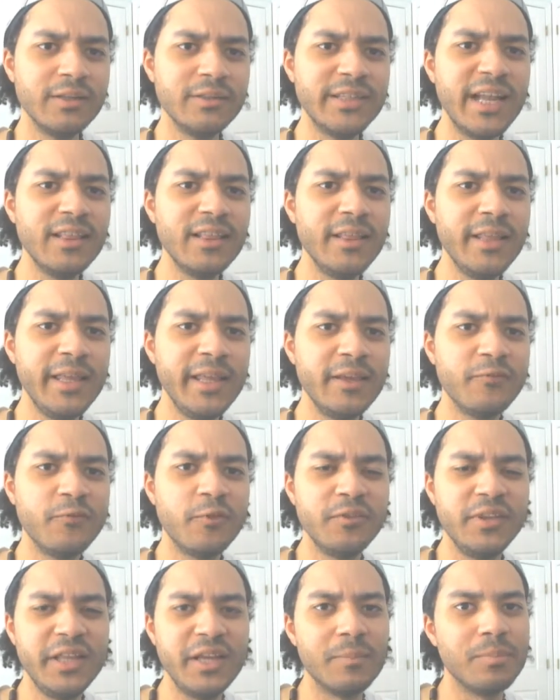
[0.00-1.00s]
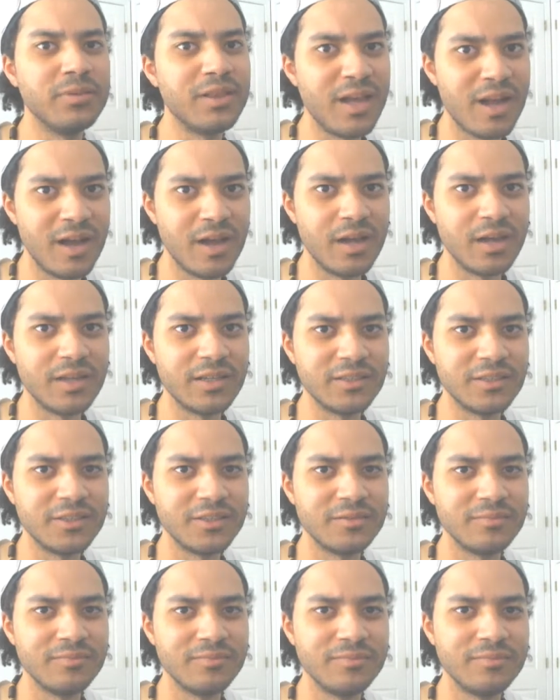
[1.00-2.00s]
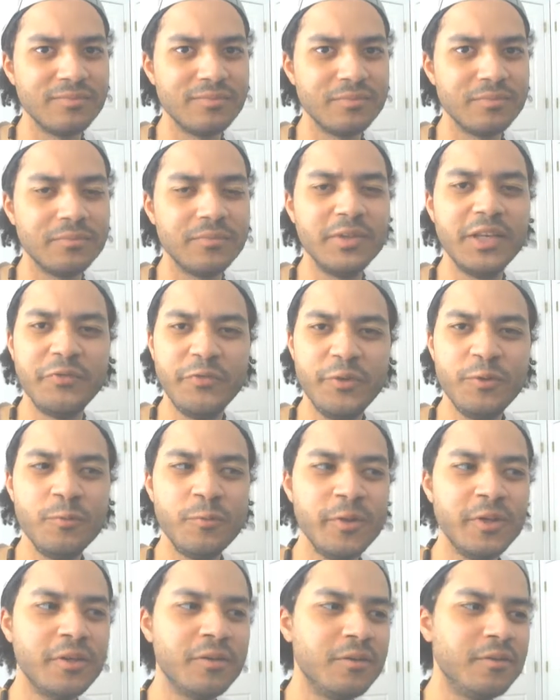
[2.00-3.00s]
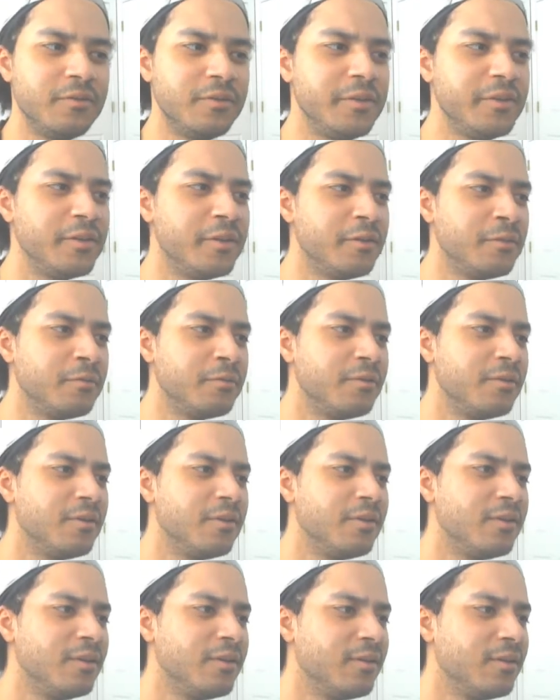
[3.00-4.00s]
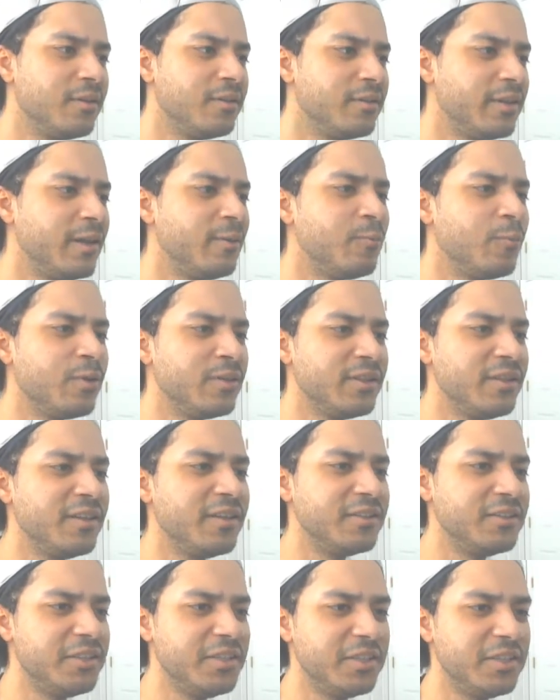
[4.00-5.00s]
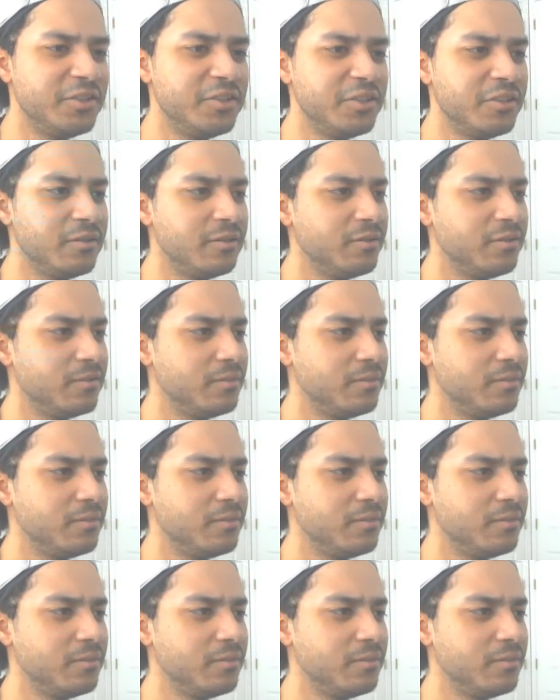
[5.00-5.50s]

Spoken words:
they live for the applause, if you will, you know. They want the attention.